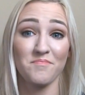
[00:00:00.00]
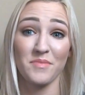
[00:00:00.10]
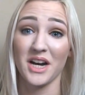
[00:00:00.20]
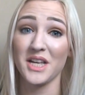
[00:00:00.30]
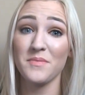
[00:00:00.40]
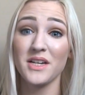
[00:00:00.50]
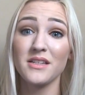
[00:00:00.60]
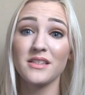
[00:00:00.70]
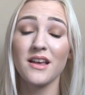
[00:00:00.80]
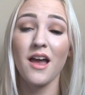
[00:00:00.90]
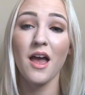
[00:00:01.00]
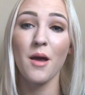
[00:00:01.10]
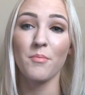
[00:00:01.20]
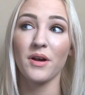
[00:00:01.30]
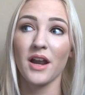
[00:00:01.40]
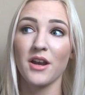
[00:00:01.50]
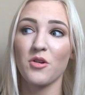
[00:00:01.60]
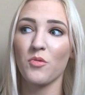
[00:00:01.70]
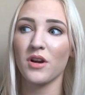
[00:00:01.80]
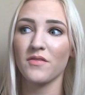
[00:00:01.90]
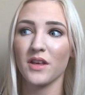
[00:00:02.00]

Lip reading: body mist, but I know one of